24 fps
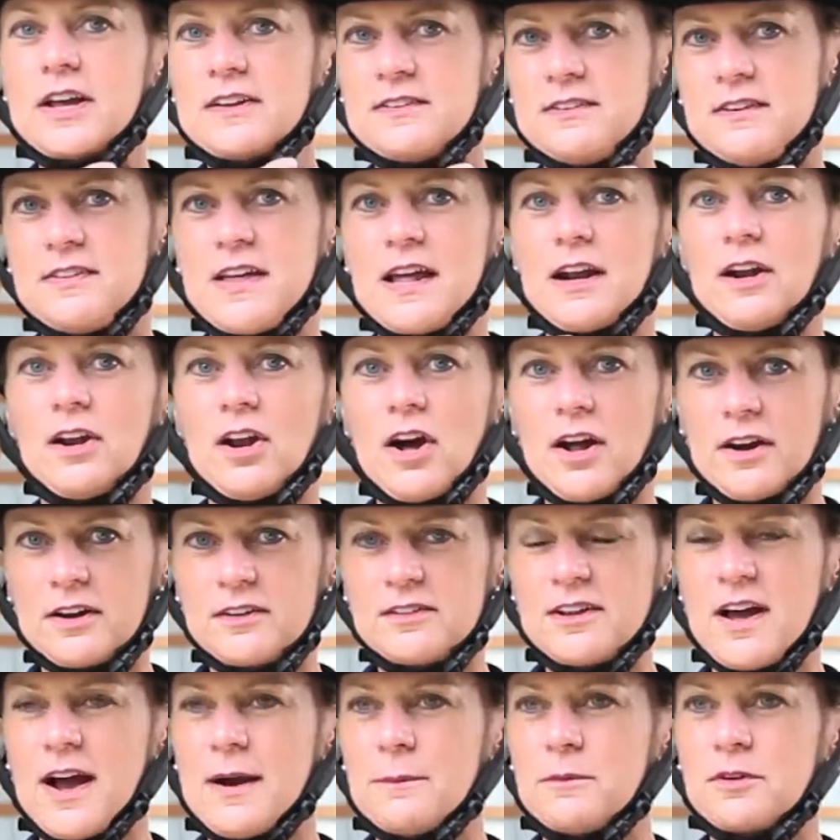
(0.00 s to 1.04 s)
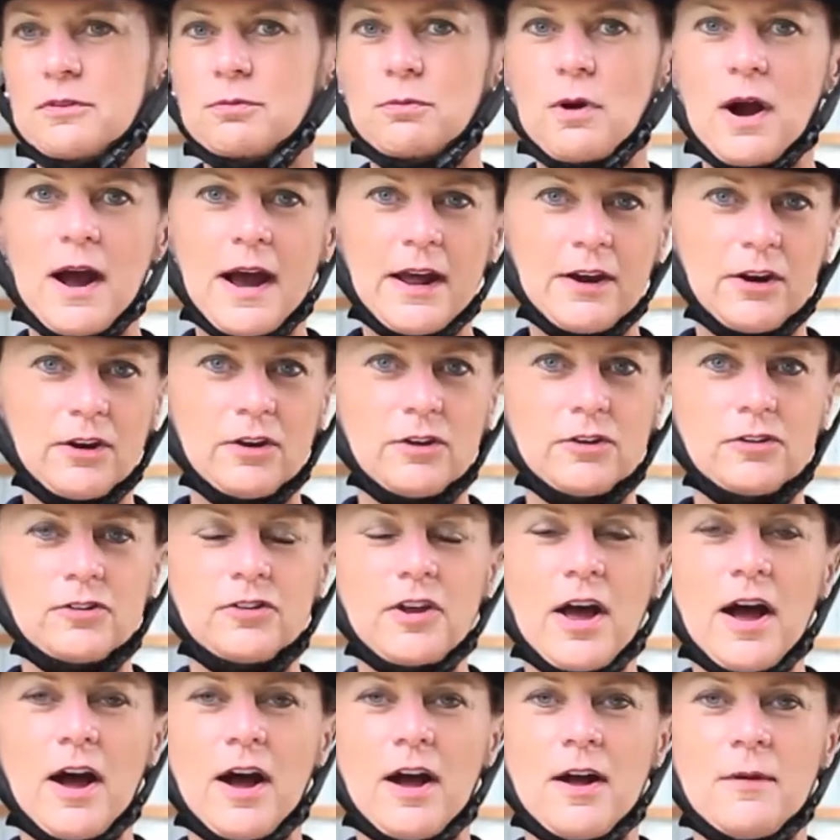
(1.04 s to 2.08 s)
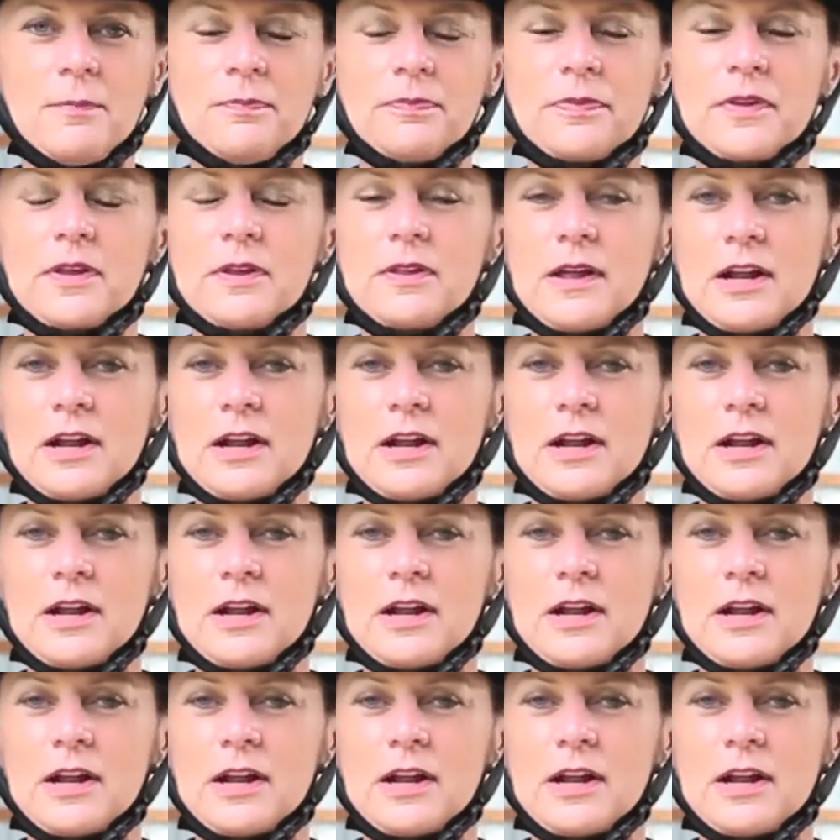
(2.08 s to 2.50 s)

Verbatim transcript: I see that a lot of time with riders um,